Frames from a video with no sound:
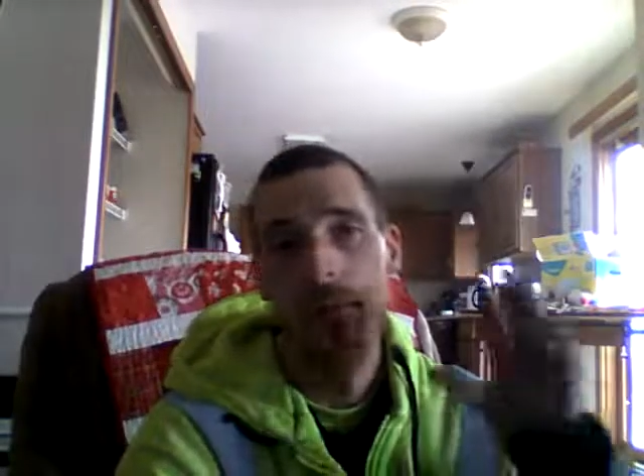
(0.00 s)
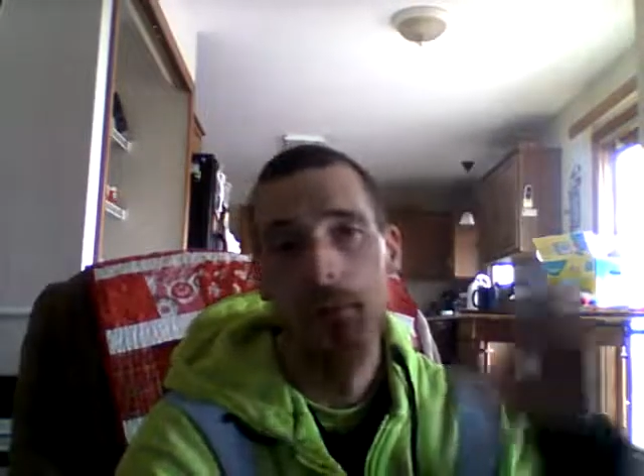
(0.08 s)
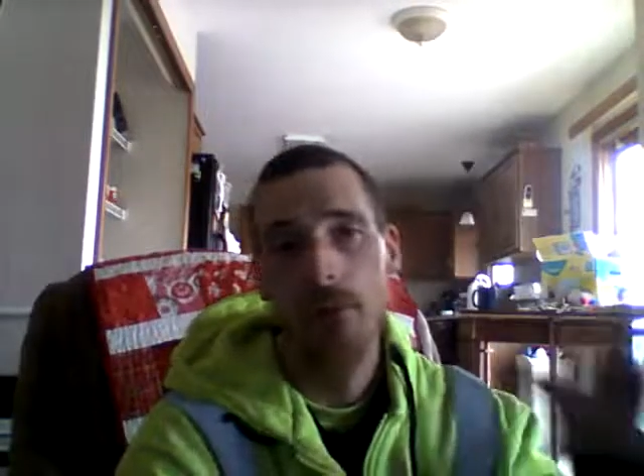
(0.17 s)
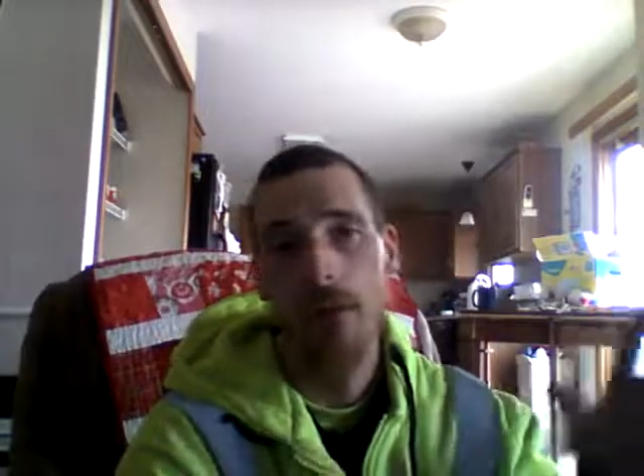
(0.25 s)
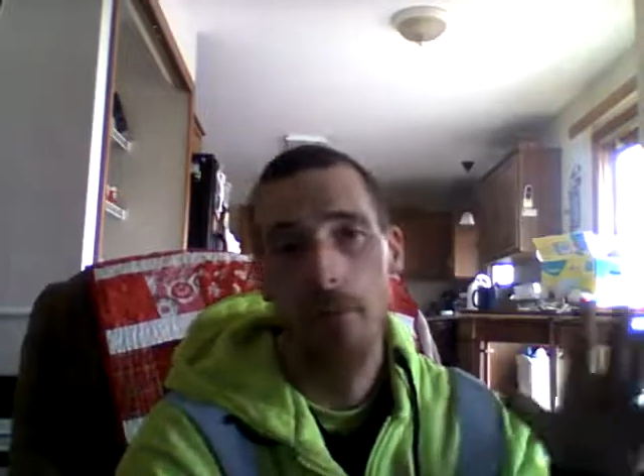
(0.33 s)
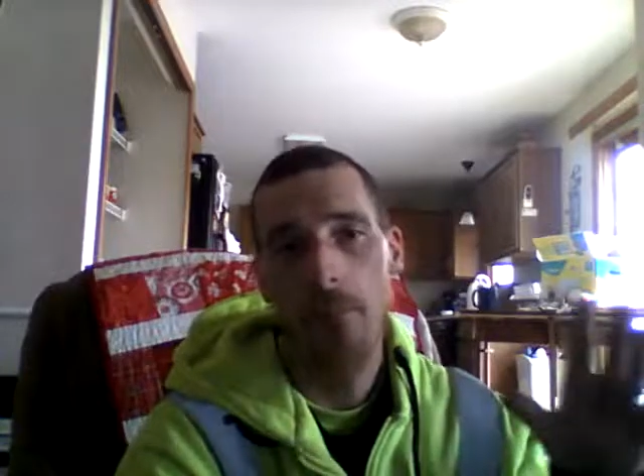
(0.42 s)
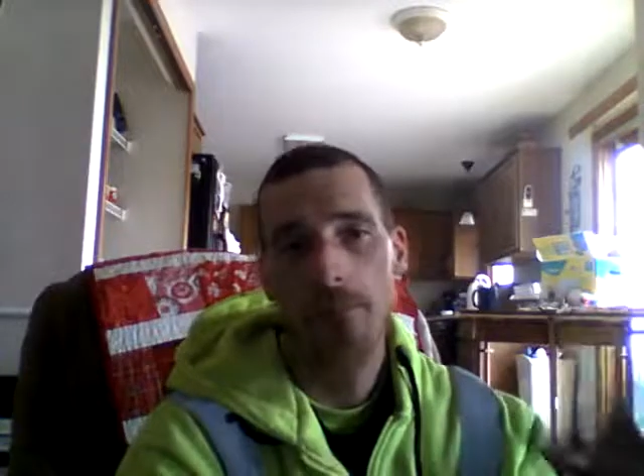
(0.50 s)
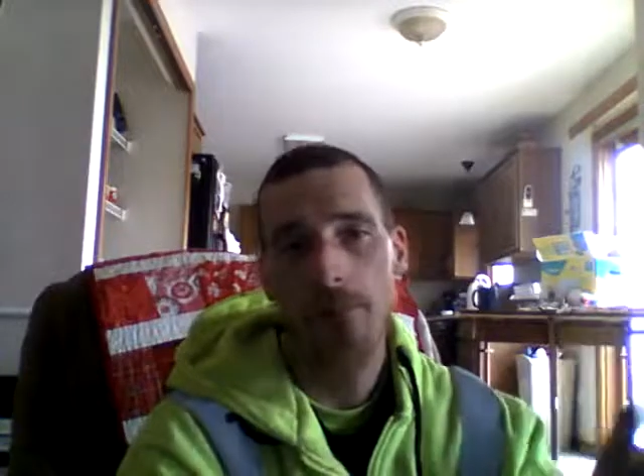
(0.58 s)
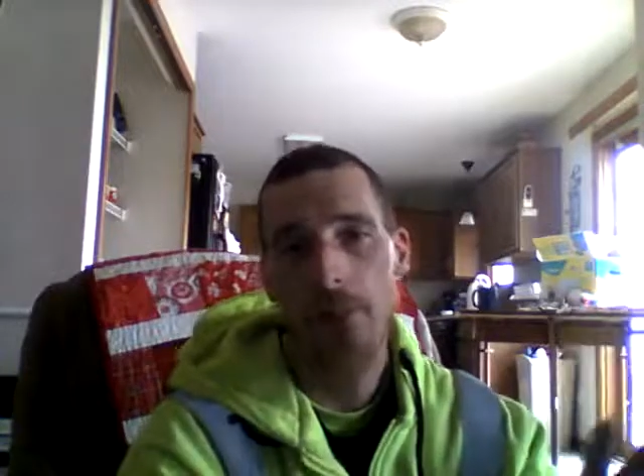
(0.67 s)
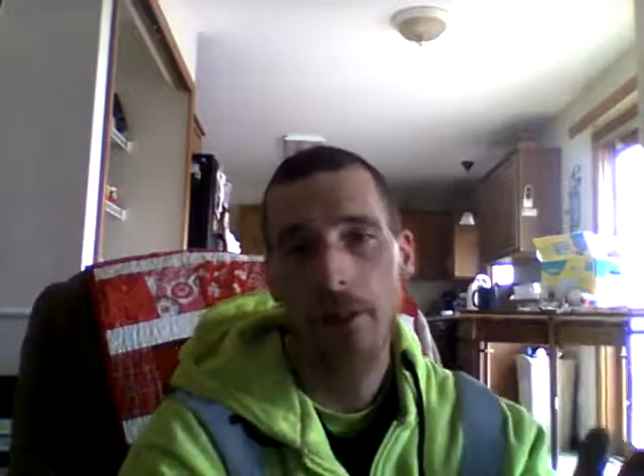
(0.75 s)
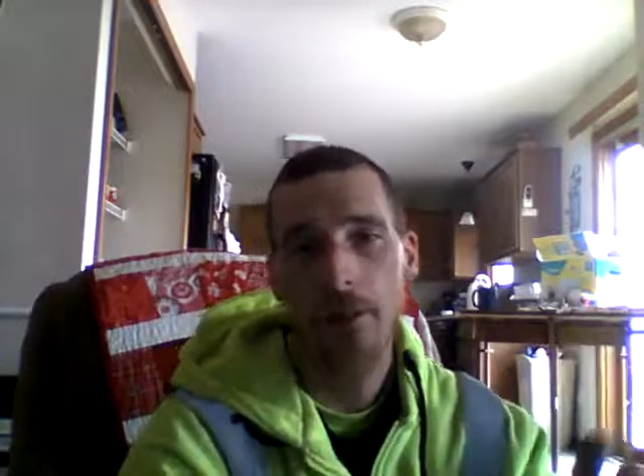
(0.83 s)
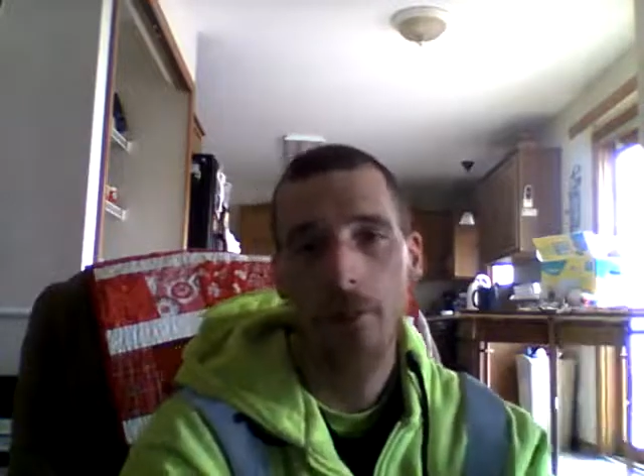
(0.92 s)
to accomplish
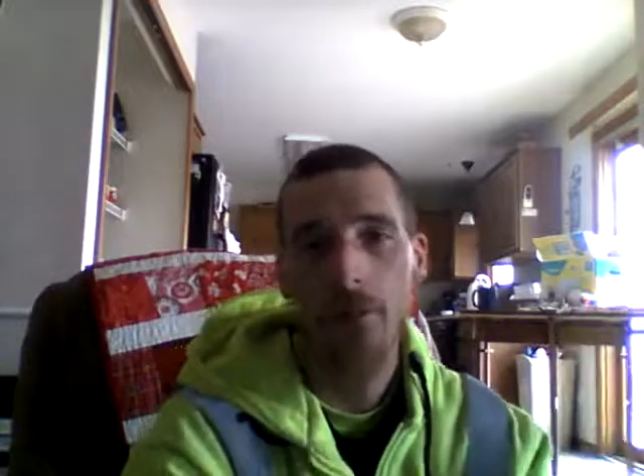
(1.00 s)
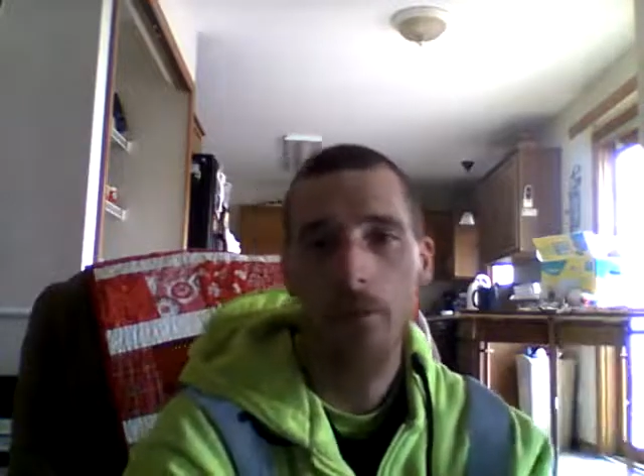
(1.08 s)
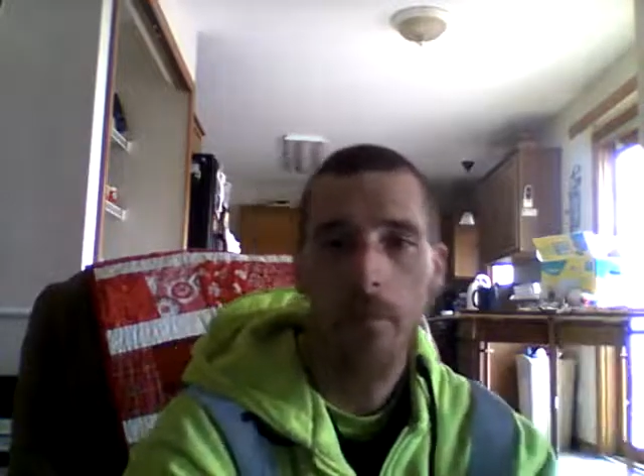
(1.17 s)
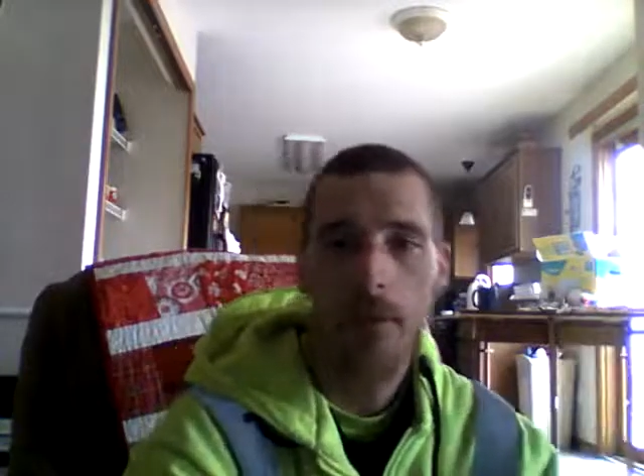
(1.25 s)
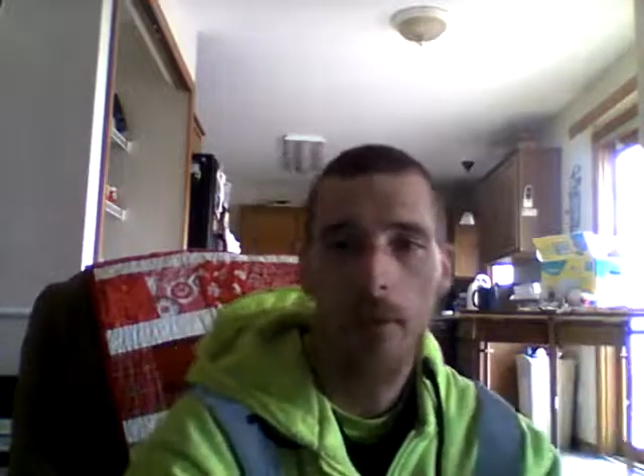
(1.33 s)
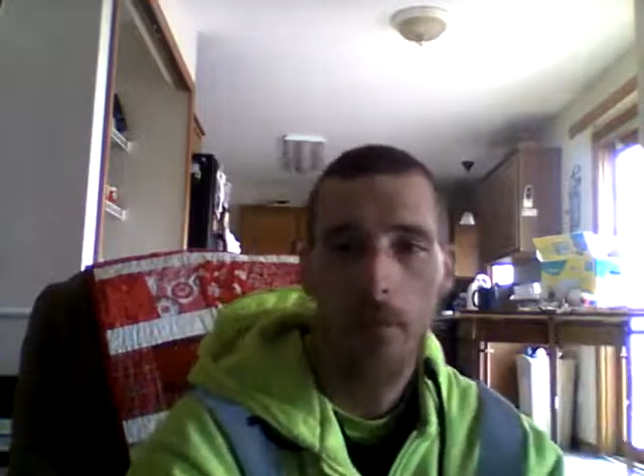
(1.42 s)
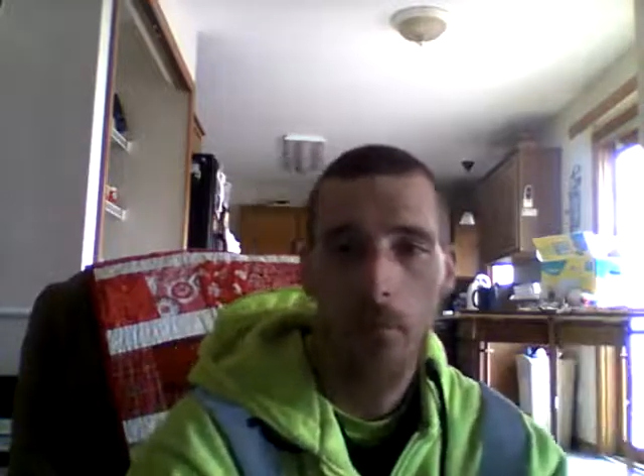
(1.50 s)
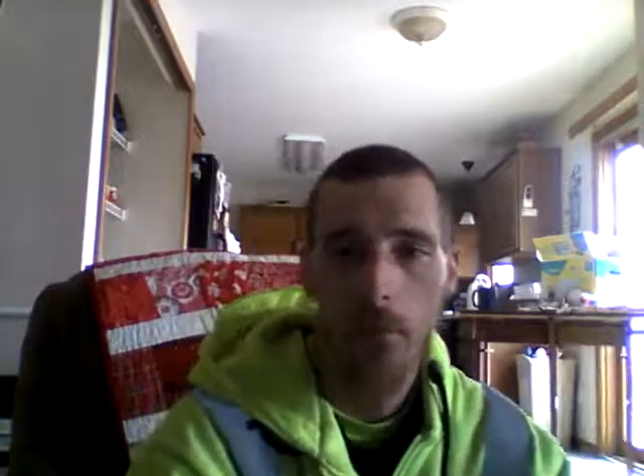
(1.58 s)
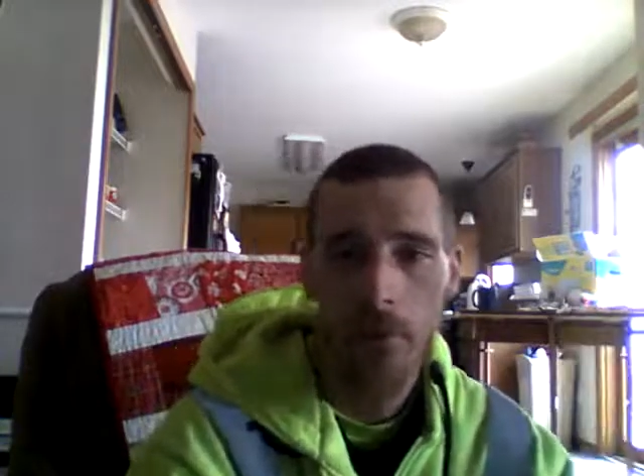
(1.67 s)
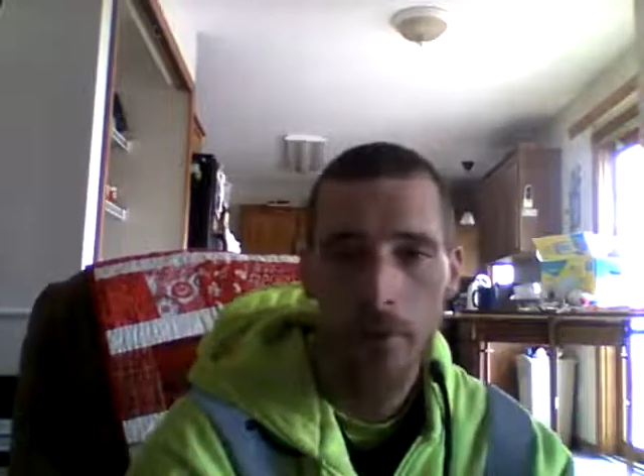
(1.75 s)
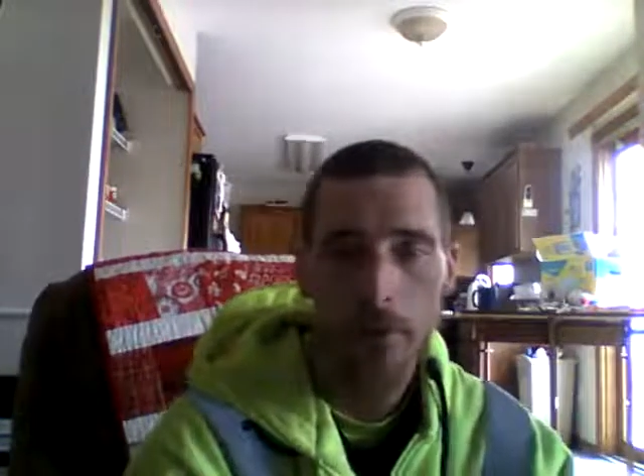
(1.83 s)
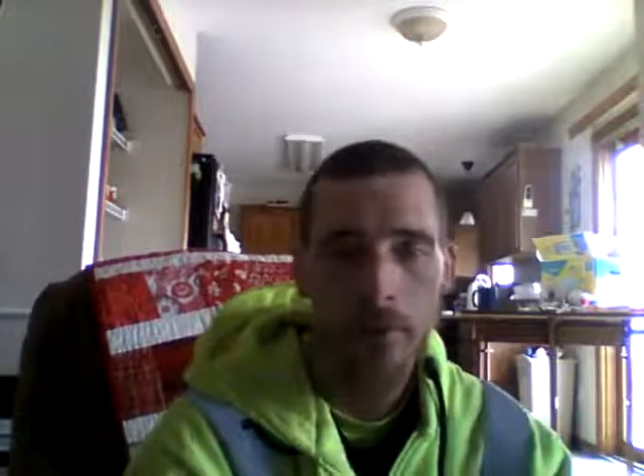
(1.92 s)
that goal, man, I'm
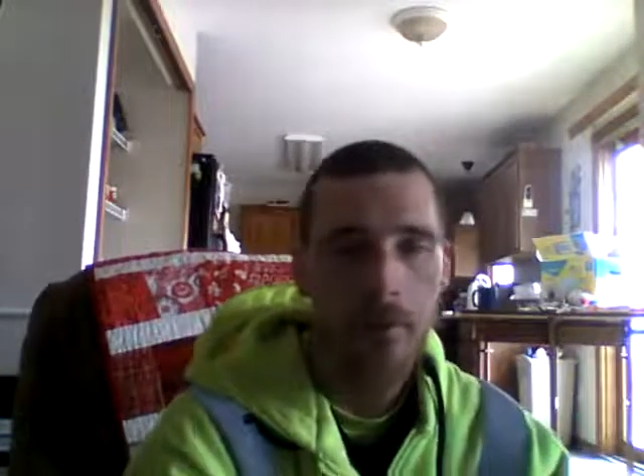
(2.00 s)
with it.